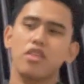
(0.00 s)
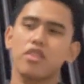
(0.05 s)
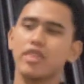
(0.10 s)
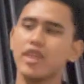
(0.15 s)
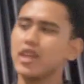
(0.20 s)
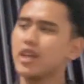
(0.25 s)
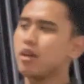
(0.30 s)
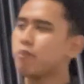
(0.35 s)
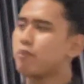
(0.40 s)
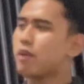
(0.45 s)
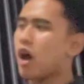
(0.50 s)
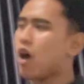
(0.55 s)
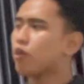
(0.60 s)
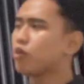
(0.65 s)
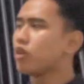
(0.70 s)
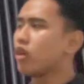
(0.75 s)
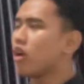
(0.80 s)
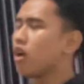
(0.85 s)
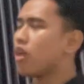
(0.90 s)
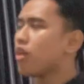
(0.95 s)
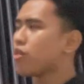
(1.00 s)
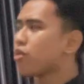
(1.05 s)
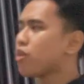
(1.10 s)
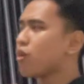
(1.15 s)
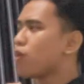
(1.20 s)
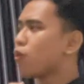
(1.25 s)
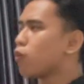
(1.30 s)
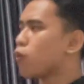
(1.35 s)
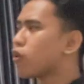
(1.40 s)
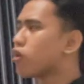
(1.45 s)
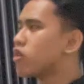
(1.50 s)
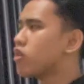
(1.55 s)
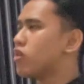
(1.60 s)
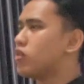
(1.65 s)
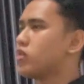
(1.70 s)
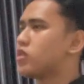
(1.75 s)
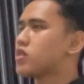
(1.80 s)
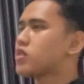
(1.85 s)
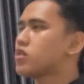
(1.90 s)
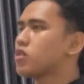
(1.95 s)
Think about the
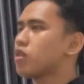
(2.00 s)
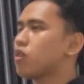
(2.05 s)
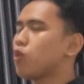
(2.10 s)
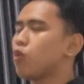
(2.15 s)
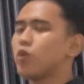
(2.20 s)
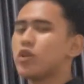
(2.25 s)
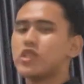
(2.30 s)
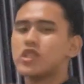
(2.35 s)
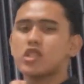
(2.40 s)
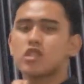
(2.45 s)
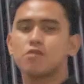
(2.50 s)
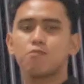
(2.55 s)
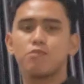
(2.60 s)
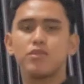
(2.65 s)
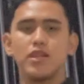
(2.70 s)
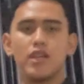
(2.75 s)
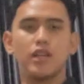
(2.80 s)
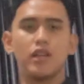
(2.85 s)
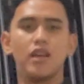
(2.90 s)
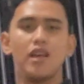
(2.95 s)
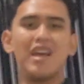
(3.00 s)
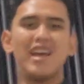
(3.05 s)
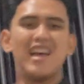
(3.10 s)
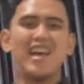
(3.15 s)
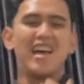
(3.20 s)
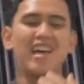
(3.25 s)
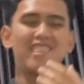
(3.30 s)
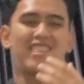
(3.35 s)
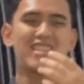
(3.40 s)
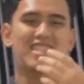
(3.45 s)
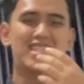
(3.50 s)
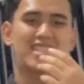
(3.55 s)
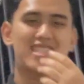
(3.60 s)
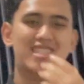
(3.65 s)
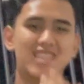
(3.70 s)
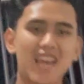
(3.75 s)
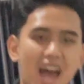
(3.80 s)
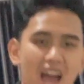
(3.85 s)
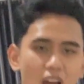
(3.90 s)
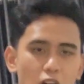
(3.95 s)
words we speak, the
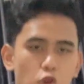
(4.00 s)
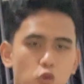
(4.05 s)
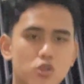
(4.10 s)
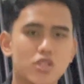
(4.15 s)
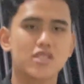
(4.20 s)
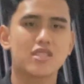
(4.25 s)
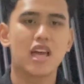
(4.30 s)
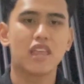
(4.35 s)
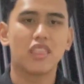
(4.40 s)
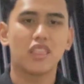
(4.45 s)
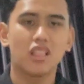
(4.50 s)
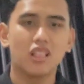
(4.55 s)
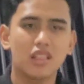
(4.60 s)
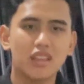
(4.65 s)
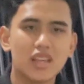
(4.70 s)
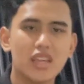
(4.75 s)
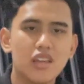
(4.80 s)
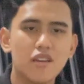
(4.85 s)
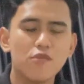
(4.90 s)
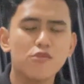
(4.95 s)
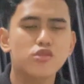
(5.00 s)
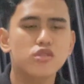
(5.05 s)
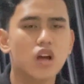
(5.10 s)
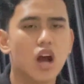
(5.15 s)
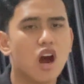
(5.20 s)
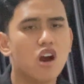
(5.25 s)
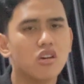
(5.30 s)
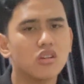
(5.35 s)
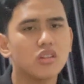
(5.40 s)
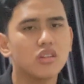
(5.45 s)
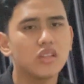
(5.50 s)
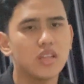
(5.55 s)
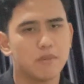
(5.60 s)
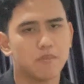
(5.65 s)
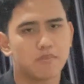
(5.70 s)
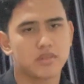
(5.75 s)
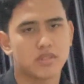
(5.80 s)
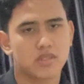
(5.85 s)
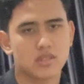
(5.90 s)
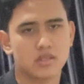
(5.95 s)
sounds that leaves our
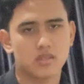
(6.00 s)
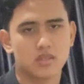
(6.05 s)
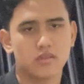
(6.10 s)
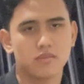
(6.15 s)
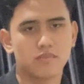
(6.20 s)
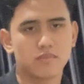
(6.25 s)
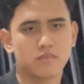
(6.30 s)
lips.